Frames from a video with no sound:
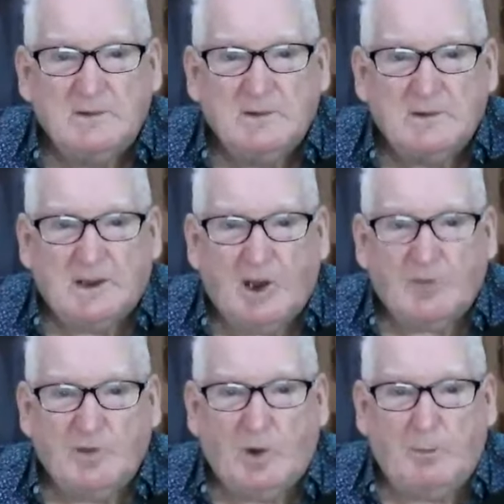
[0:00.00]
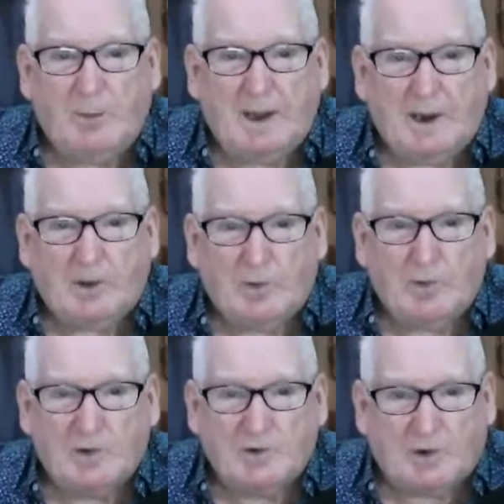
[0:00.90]
They have no power
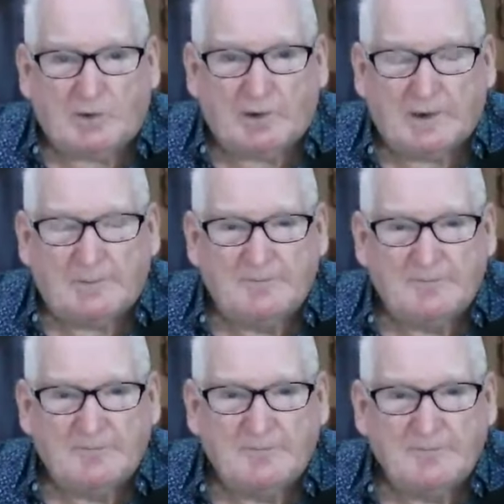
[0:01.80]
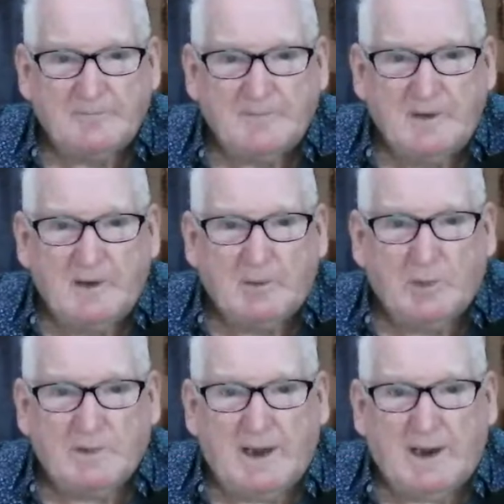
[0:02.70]
or authority.
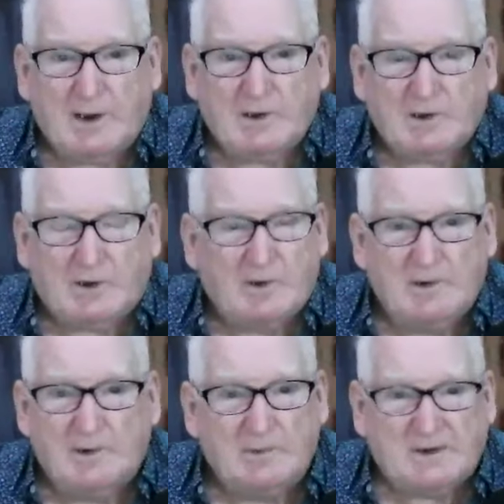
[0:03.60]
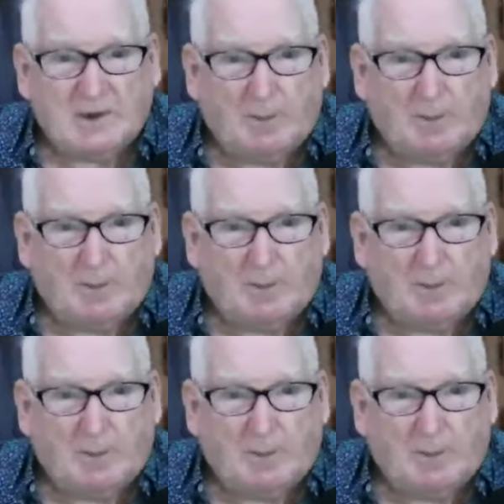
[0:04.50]
Without authority there is no